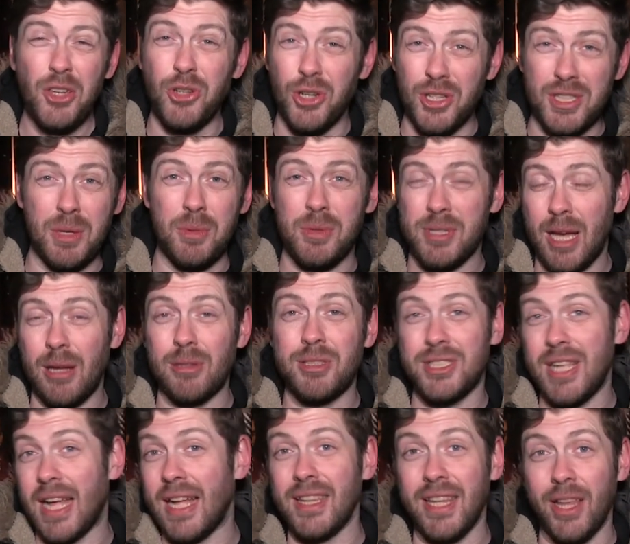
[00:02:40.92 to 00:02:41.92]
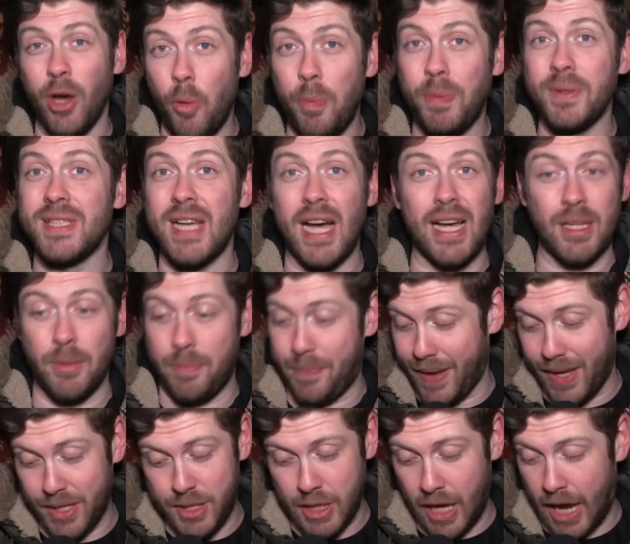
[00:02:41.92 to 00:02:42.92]
Dorsey was outstanding up and down the
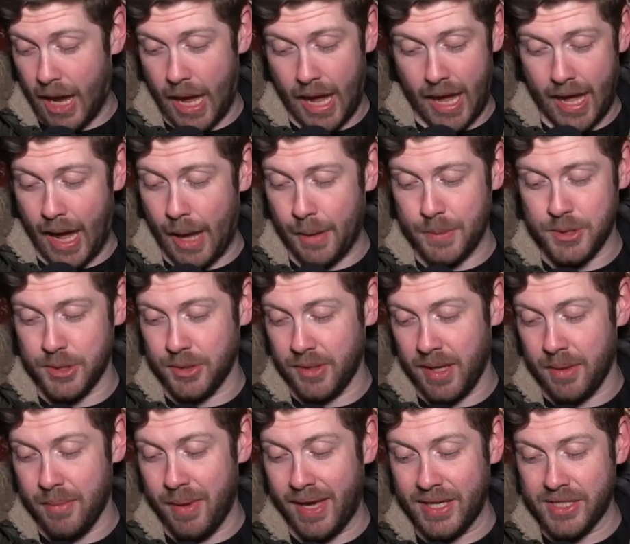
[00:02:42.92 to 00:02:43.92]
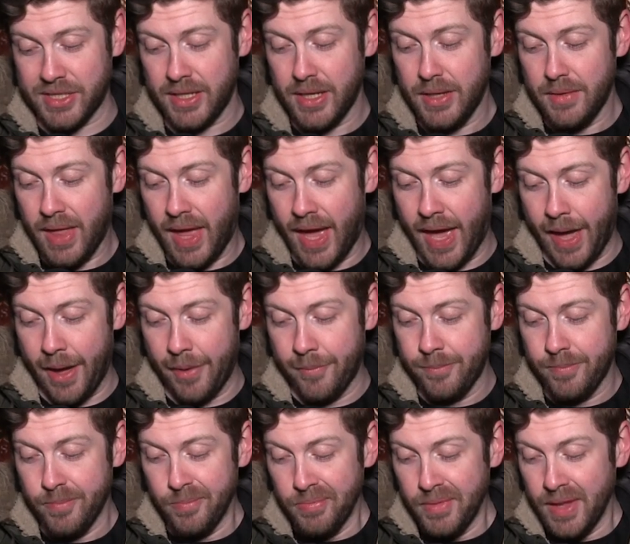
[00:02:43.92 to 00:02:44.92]
pitch. absolutely amazing.
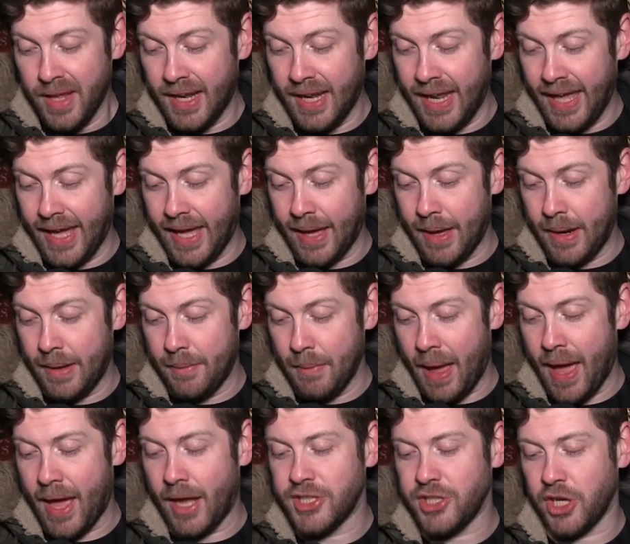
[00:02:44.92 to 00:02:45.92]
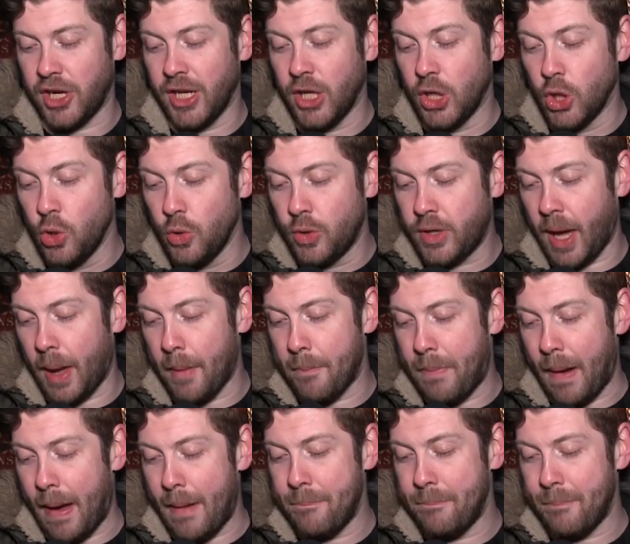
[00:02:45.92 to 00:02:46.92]
Um, Leon, uh, sorry, Luke
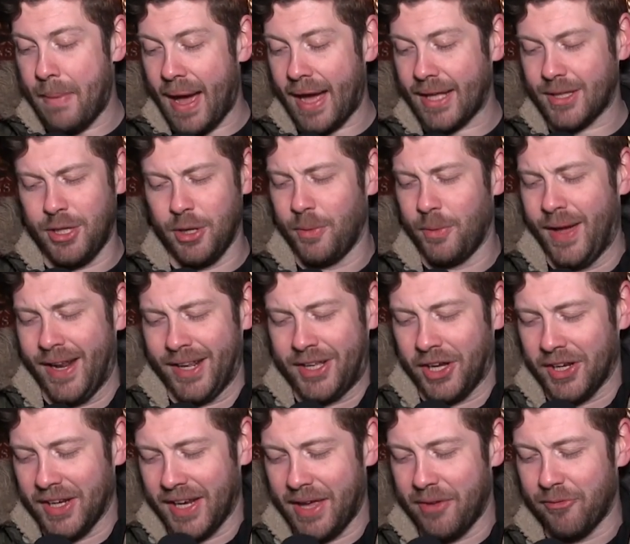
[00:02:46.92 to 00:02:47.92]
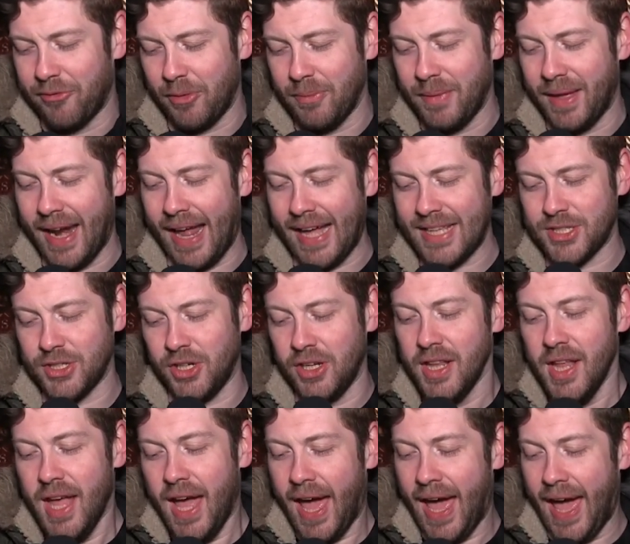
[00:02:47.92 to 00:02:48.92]
Bambach. Where got Liam from there at all?
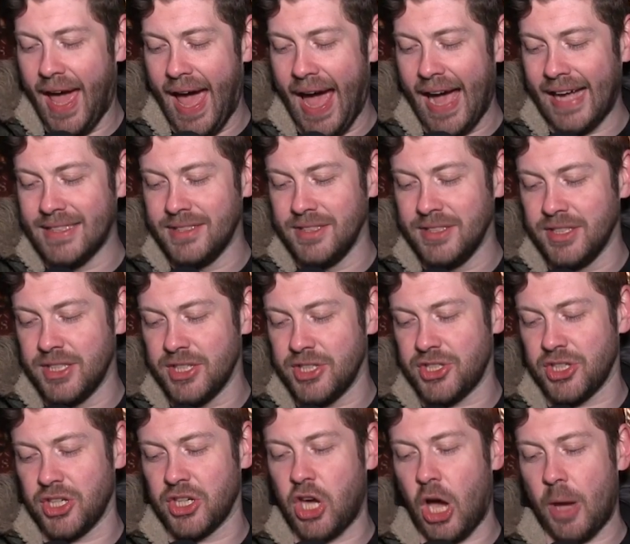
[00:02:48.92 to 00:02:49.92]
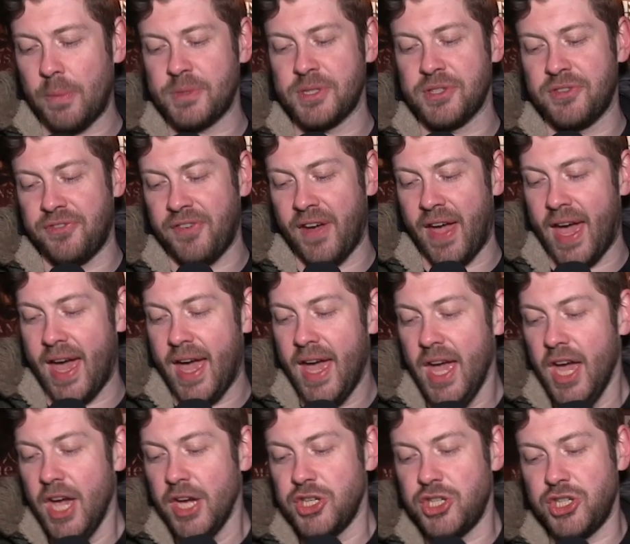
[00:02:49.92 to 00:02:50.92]
Uh, Henderson cops his fair
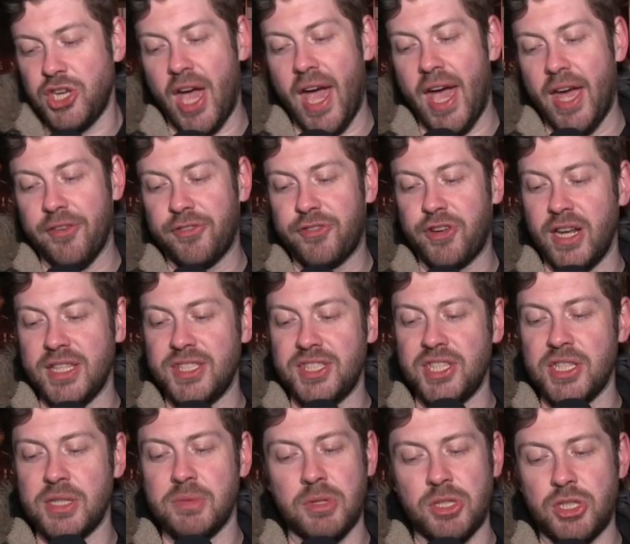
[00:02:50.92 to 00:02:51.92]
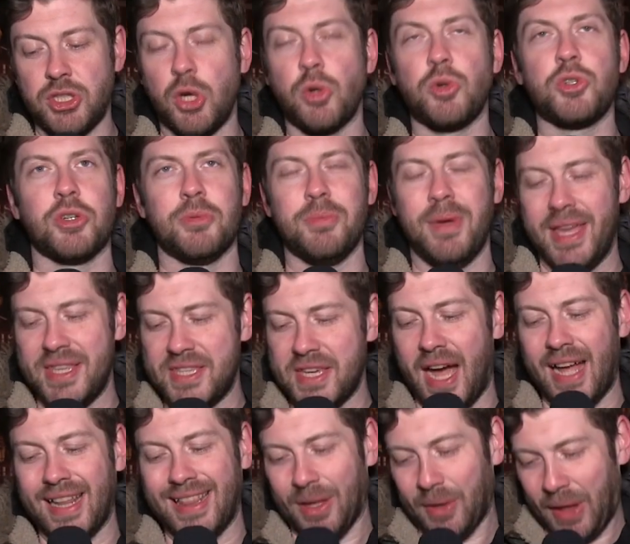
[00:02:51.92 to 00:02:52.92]
share of criticism on social
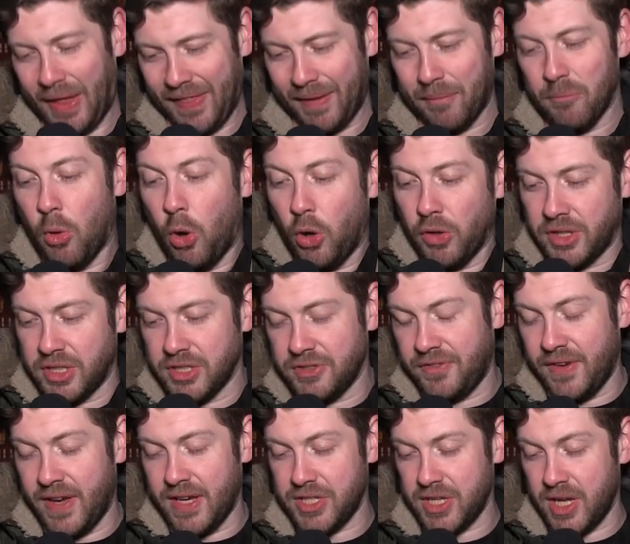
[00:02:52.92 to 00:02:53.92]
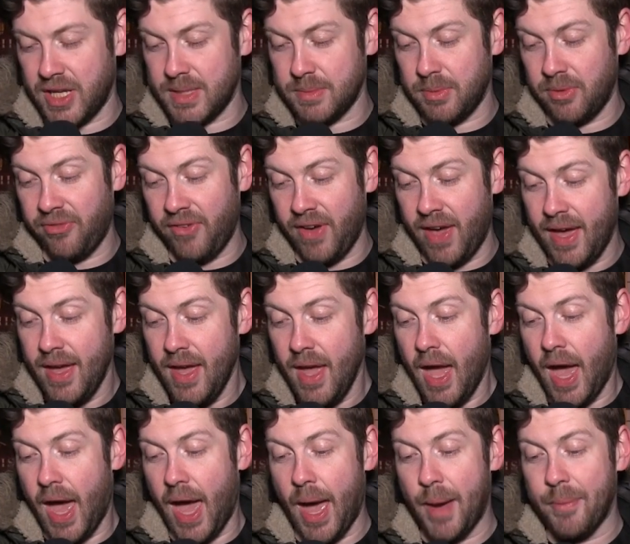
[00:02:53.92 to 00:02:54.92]
media. I, I think more than his fair share, to be fair.
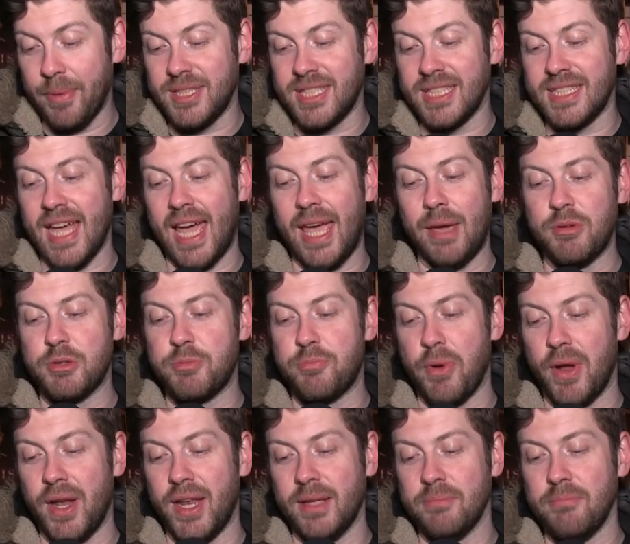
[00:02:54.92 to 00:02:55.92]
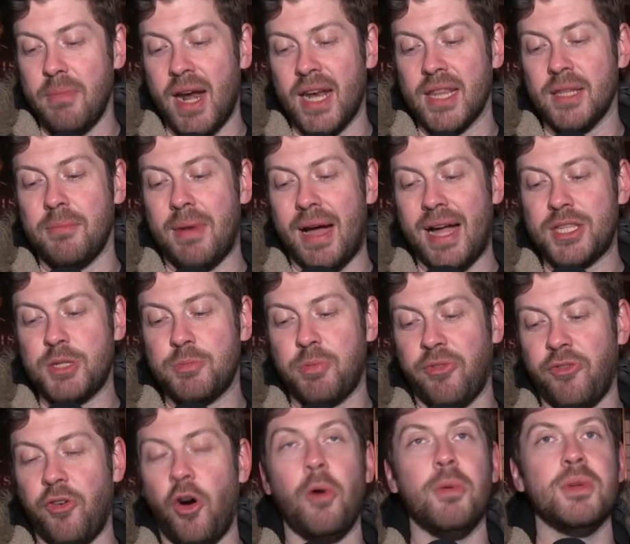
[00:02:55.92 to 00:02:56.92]
Uh, but today he was brilliant. Man of the match
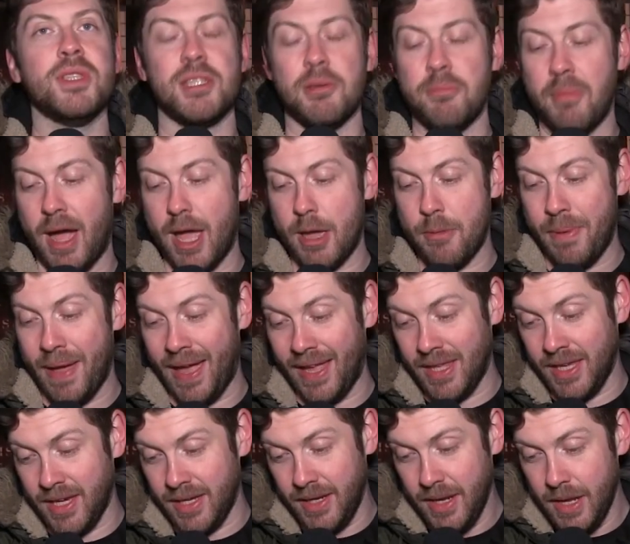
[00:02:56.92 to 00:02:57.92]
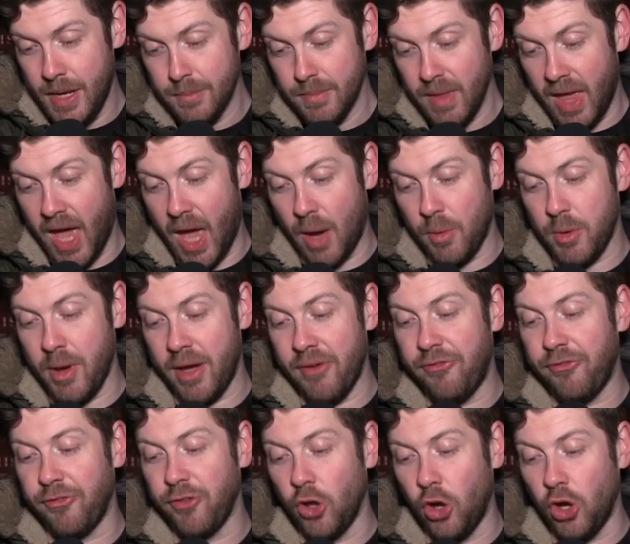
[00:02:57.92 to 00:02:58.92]
performance, in my opinion. Uh, we went
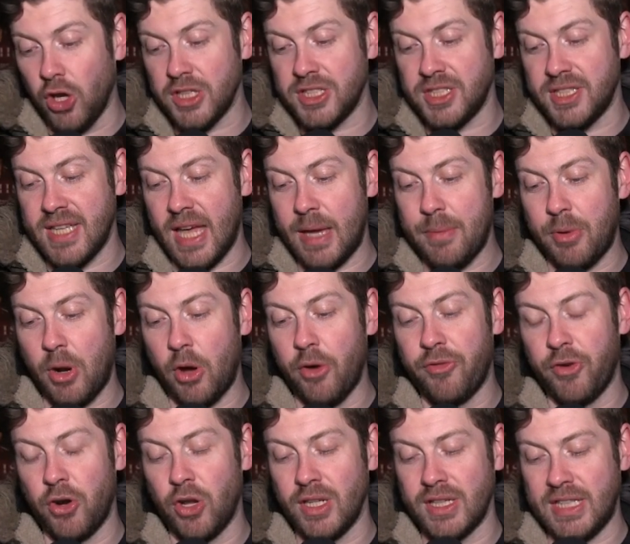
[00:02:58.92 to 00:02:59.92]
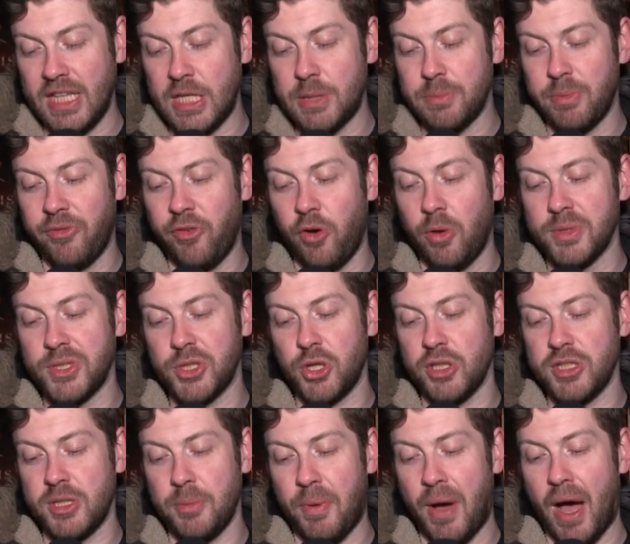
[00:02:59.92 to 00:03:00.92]
flawless today, but overall, decent performance
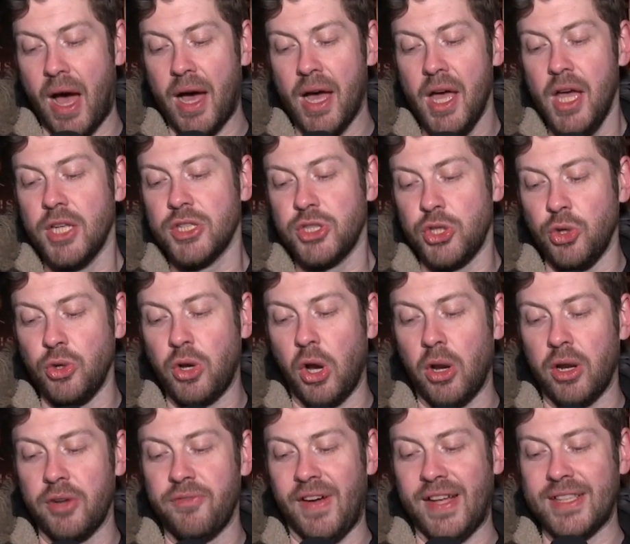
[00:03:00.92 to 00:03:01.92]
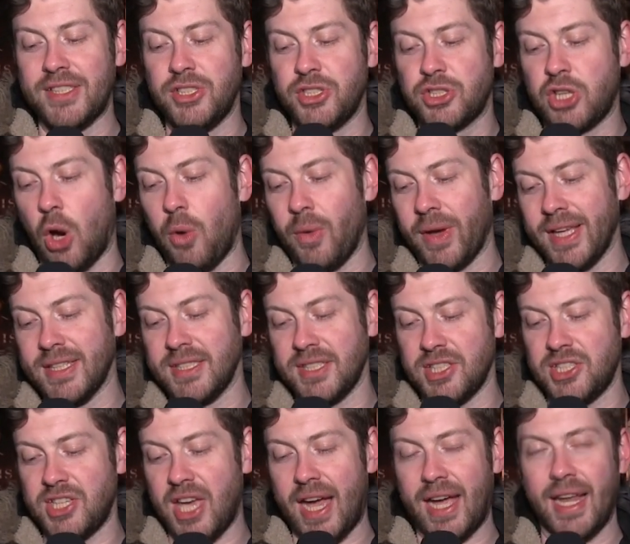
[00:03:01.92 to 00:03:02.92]
across the park, Two goal advantage going into
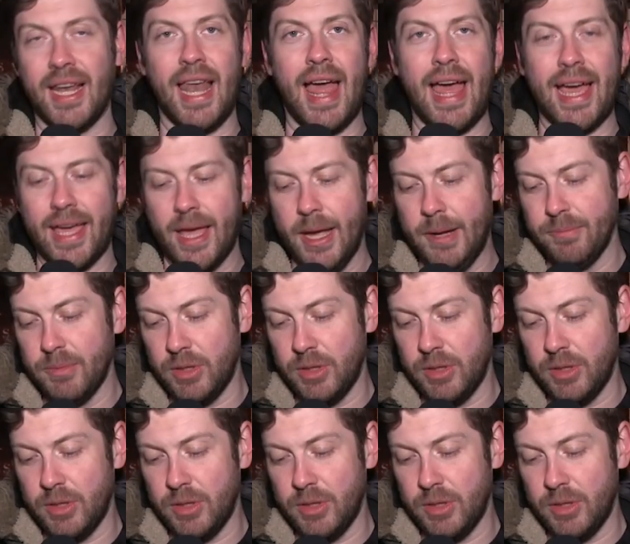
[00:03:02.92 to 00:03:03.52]
the second leg.